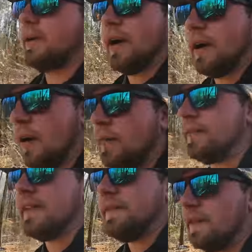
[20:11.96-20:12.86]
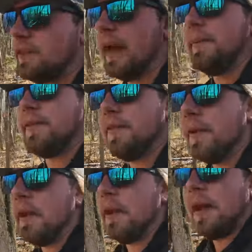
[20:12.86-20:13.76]
we got all these different types of,
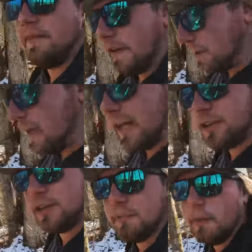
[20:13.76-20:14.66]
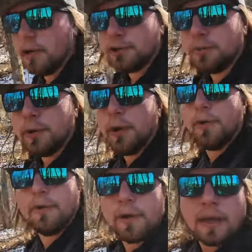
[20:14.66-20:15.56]
of vegetation and mushroom growth
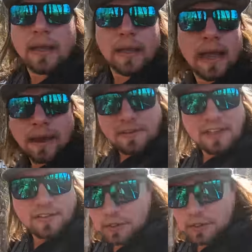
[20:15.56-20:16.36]
and everything's